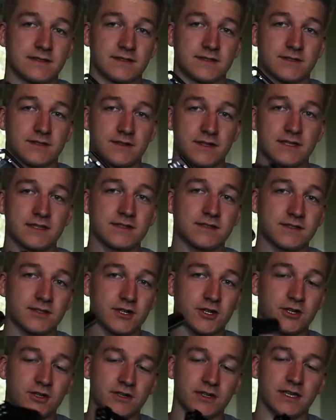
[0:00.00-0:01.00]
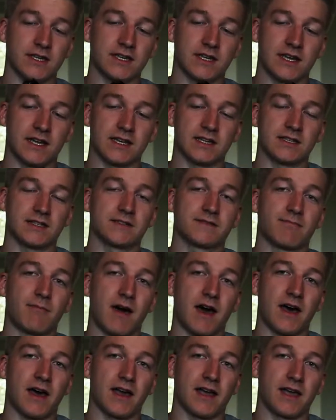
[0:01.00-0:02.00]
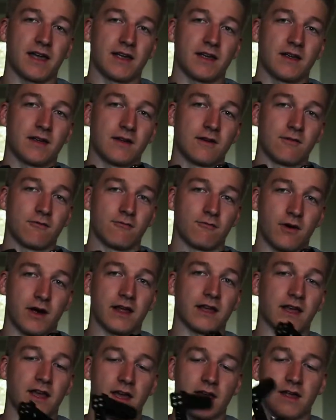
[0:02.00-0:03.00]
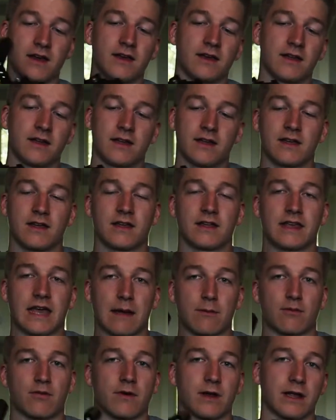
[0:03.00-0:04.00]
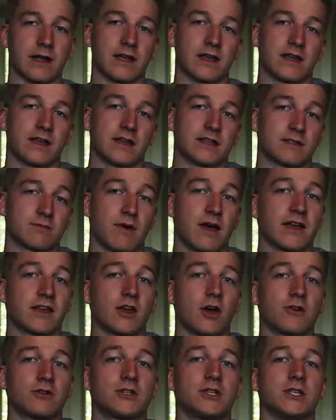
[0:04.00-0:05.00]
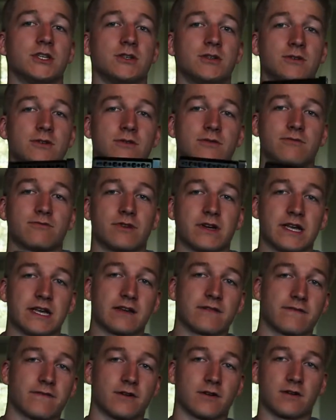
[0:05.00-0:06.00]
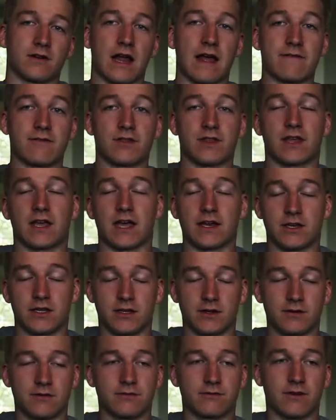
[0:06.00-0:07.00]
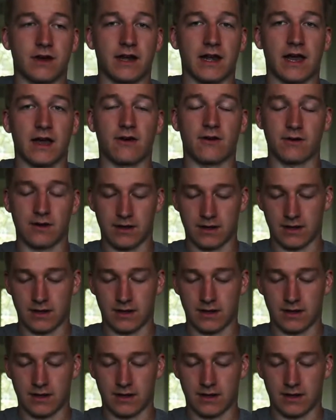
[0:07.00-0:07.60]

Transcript: So this currently is my run and gun camera rig. It's my go-to rig for everything I do right now.